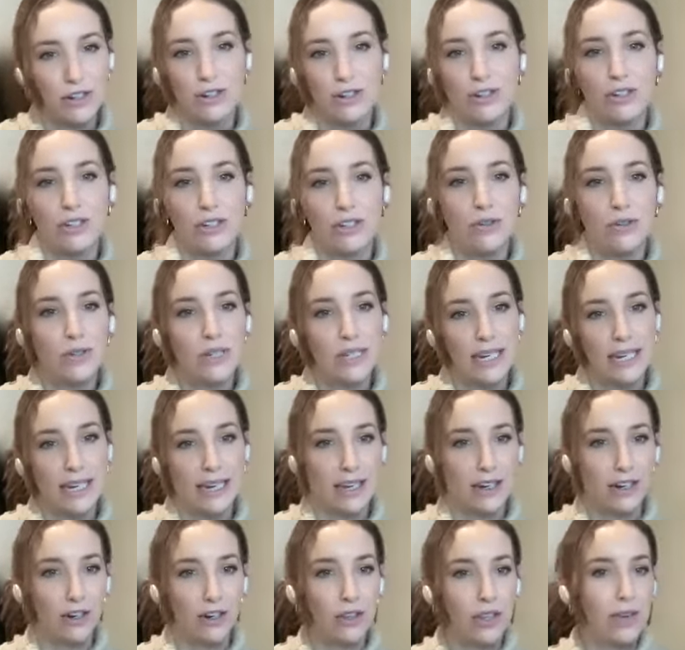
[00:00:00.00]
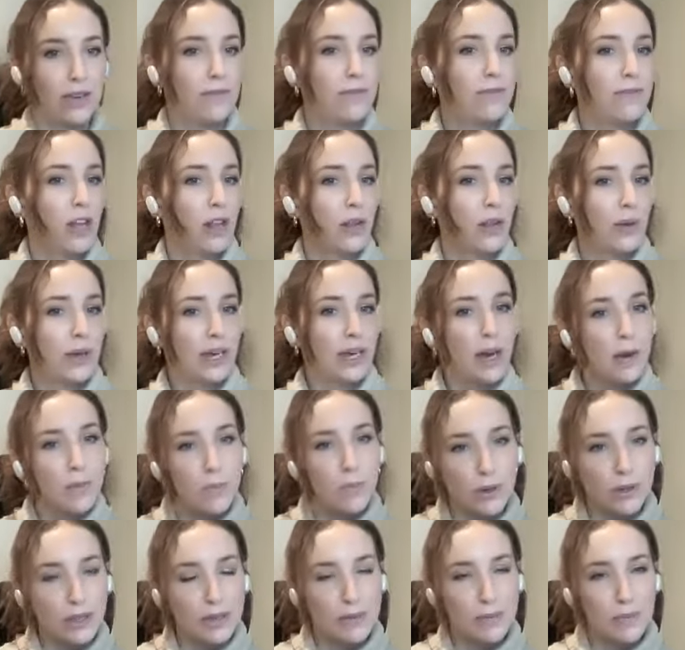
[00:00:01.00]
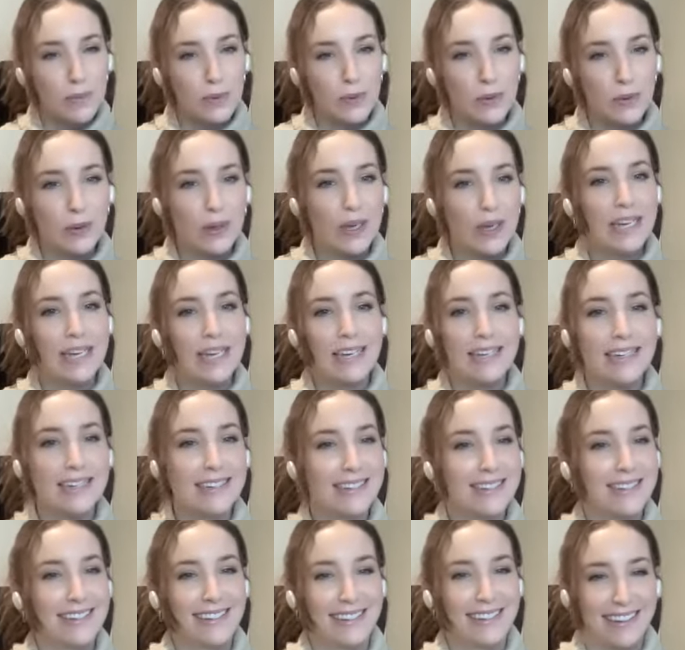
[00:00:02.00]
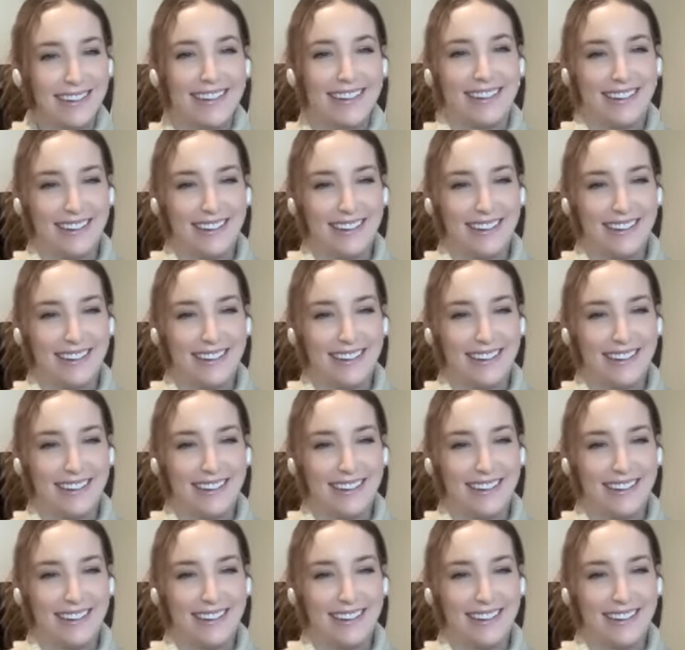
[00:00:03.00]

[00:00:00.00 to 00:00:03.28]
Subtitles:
managers using it? Are they following up with employees?